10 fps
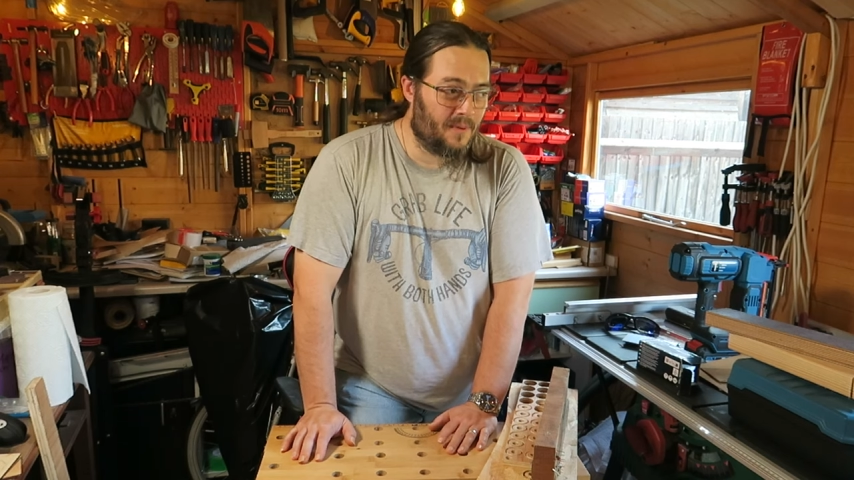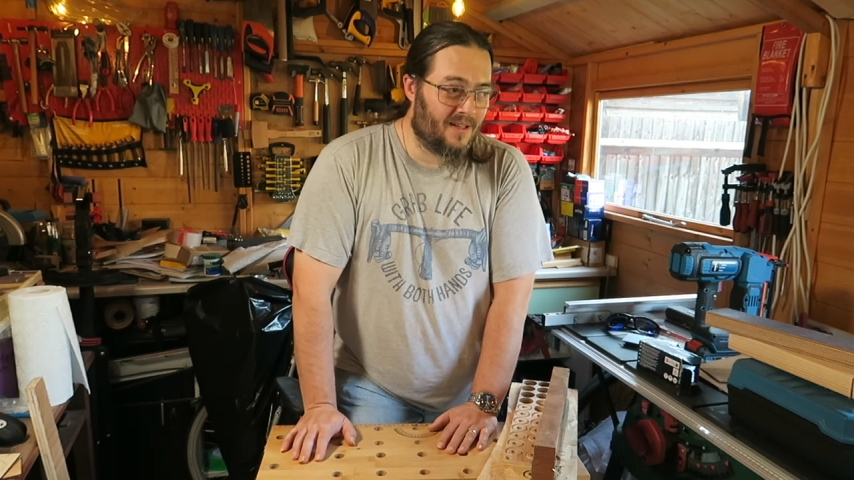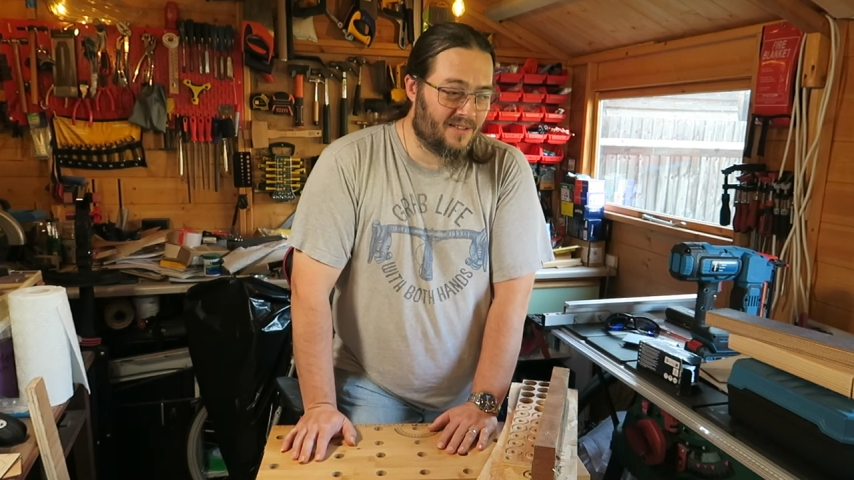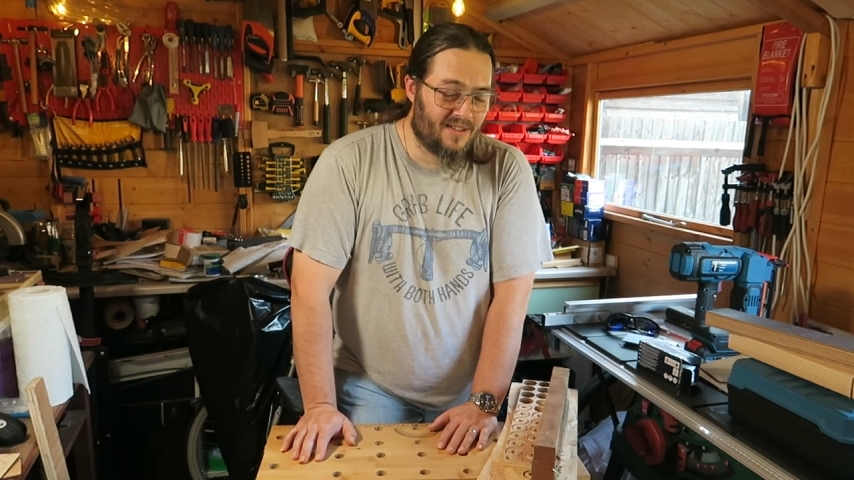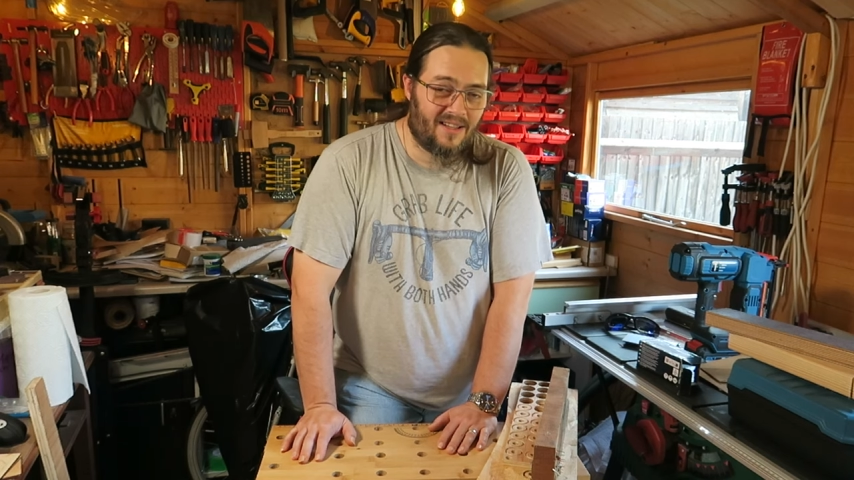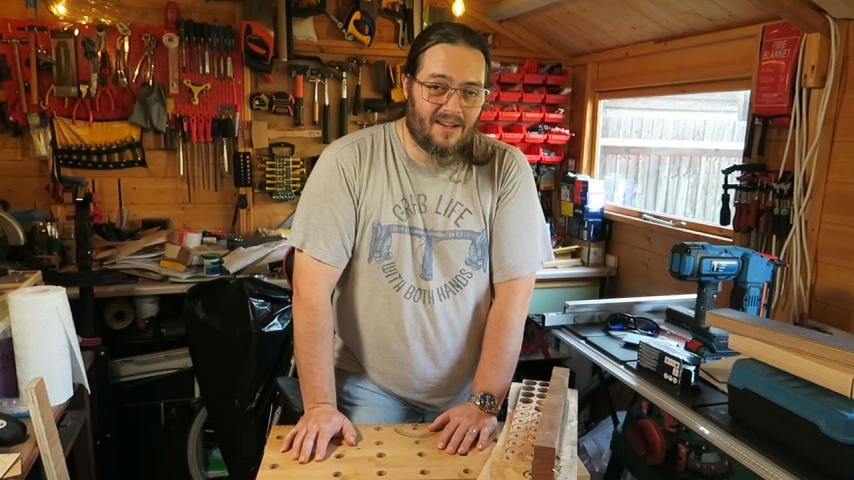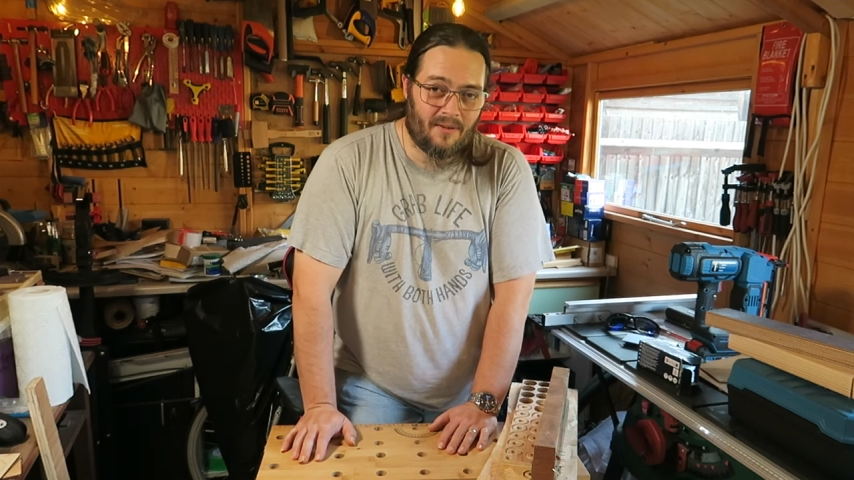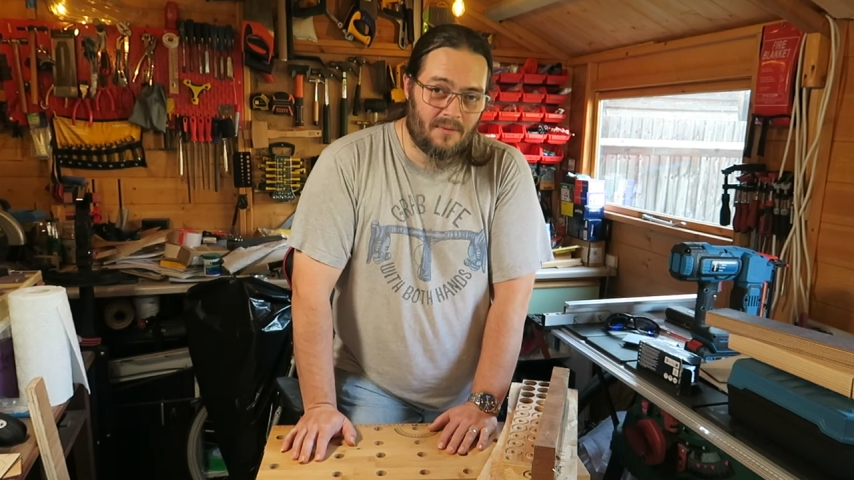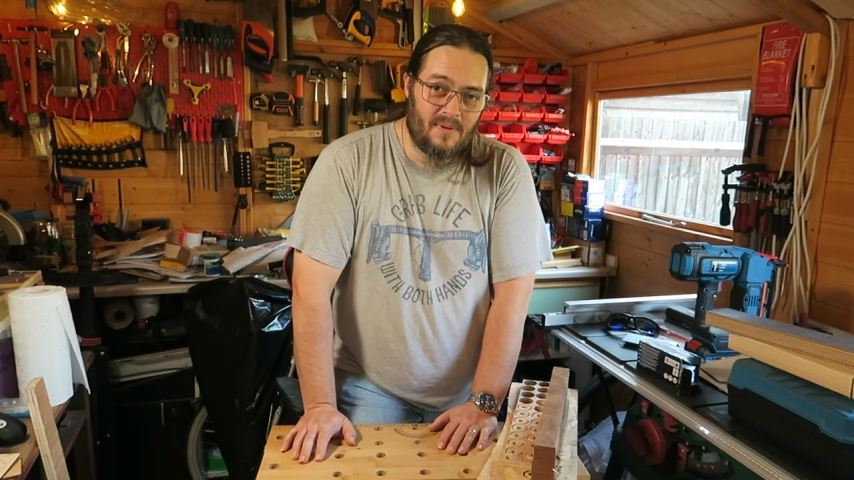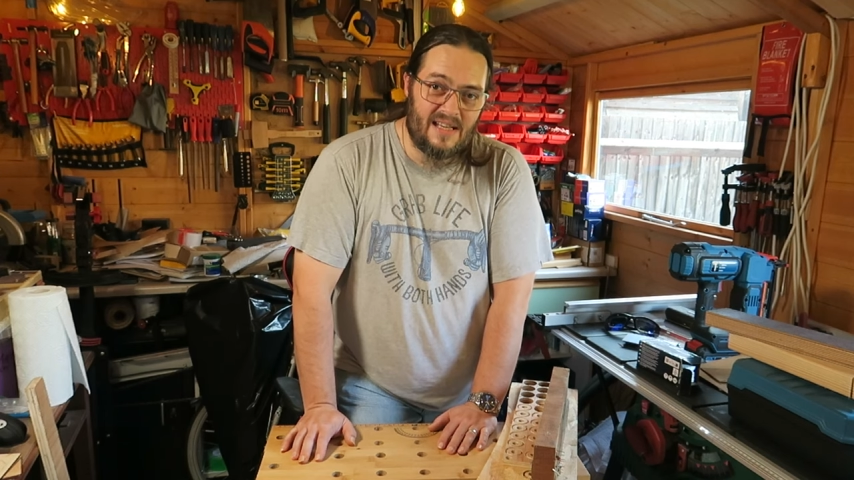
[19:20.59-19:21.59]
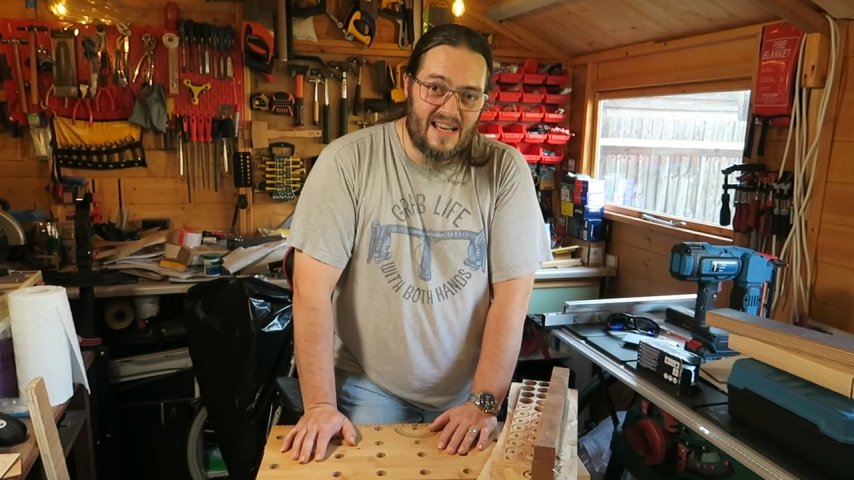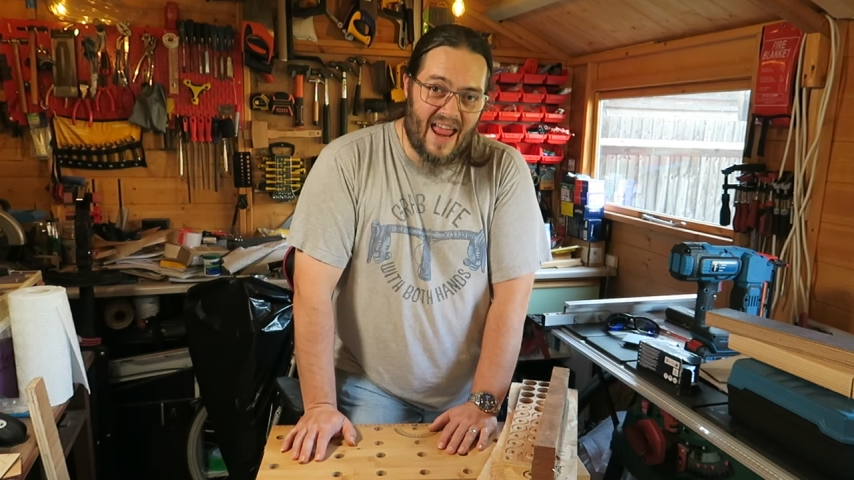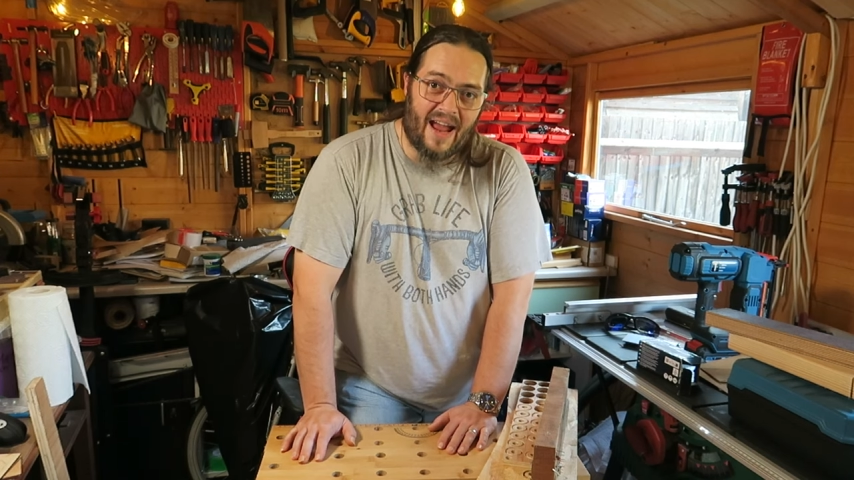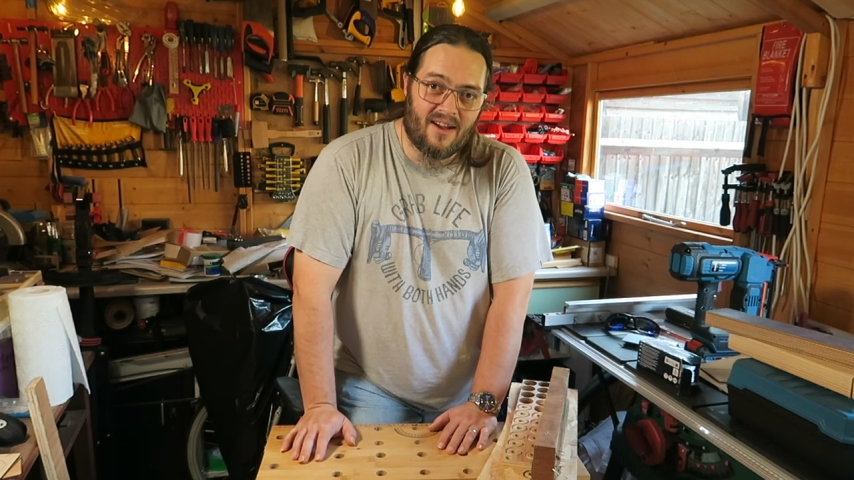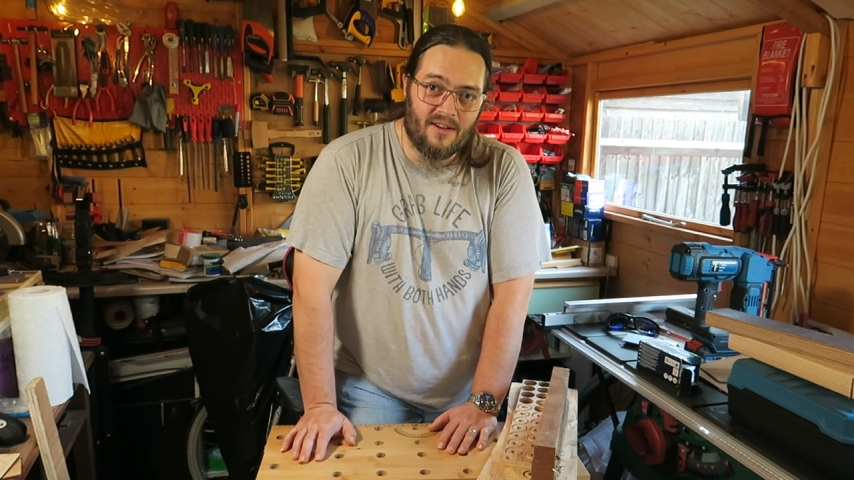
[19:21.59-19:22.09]
because I think I'd be
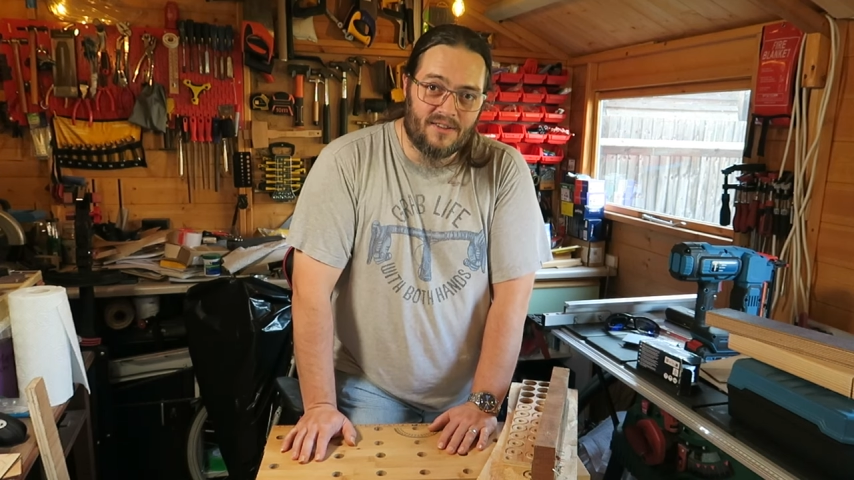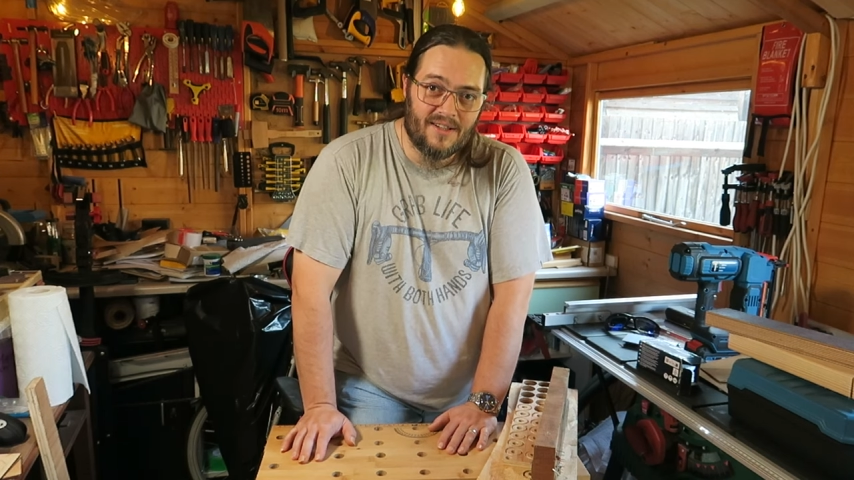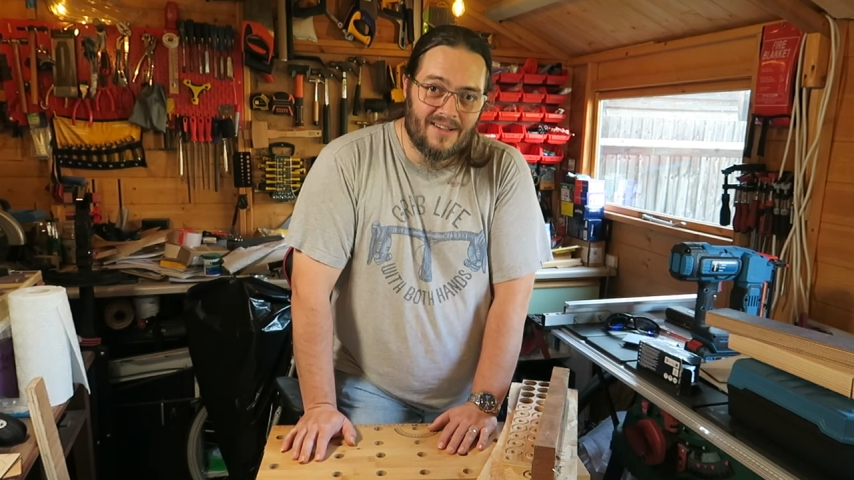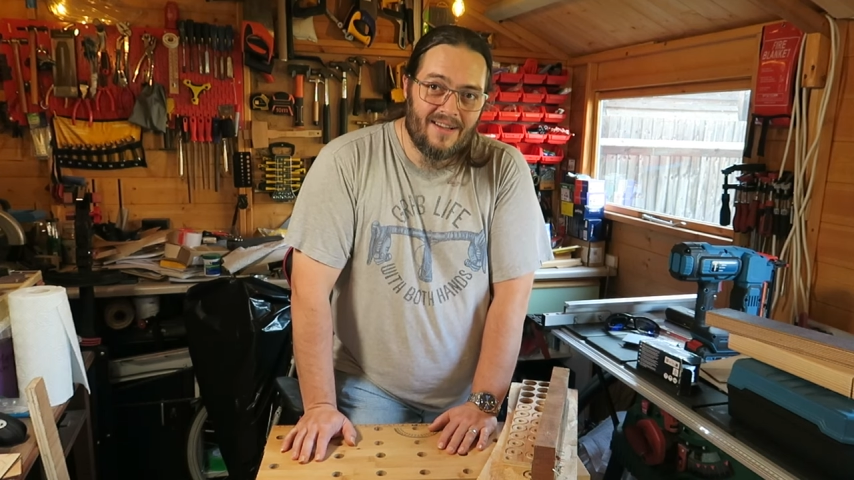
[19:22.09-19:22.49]
knackered